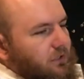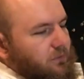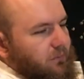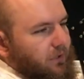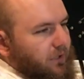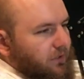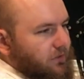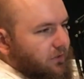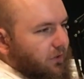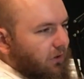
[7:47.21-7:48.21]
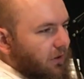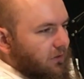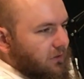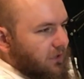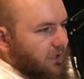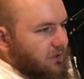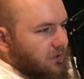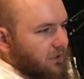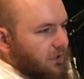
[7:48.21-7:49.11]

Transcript: experience rather than